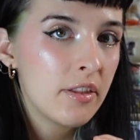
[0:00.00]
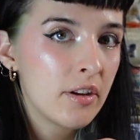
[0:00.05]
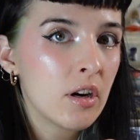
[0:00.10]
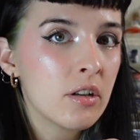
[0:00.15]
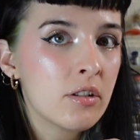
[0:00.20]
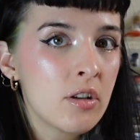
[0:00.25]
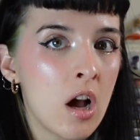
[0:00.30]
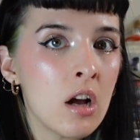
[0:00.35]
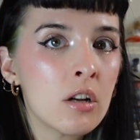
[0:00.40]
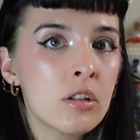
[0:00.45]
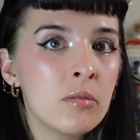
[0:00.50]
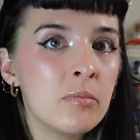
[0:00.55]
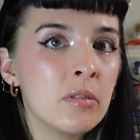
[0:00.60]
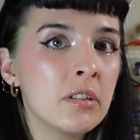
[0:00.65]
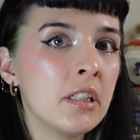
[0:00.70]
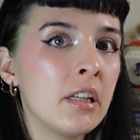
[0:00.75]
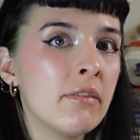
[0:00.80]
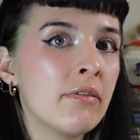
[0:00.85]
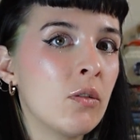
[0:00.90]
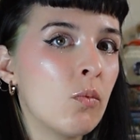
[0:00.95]
They are taught to
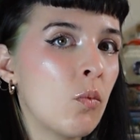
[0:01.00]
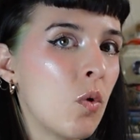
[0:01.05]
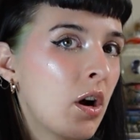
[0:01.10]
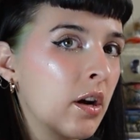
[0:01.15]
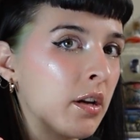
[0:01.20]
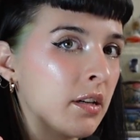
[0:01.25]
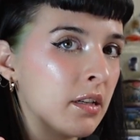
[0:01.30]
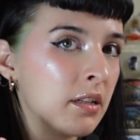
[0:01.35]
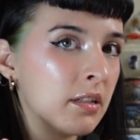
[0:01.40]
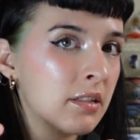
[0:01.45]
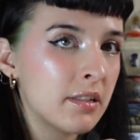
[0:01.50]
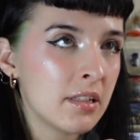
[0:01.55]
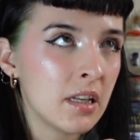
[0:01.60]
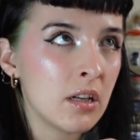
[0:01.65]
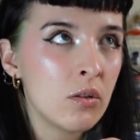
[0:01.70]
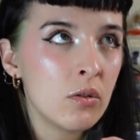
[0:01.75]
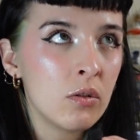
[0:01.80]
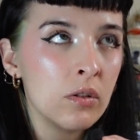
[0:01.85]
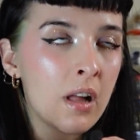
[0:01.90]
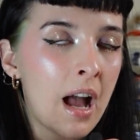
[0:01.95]
believe in one
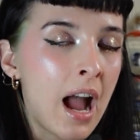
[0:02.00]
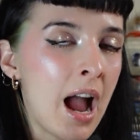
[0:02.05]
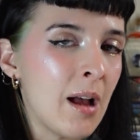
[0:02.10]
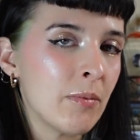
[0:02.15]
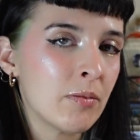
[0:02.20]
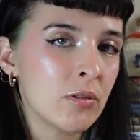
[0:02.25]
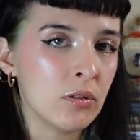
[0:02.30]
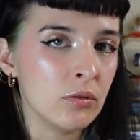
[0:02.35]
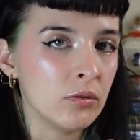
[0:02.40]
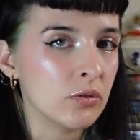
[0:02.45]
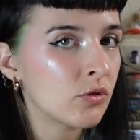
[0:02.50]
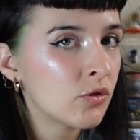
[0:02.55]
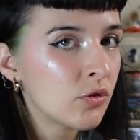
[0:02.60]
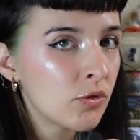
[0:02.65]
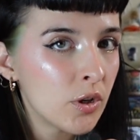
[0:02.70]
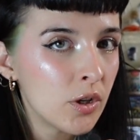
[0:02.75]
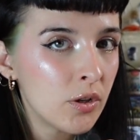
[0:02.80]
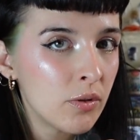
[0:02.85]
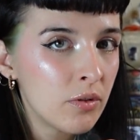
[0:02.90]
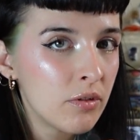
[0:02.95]
single absolute
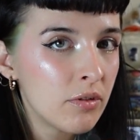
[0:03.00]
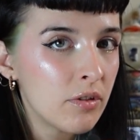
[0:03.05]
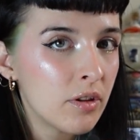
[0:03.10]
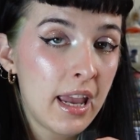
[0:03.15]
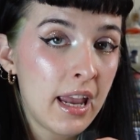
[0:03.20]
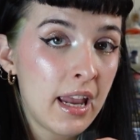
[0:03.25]
truth,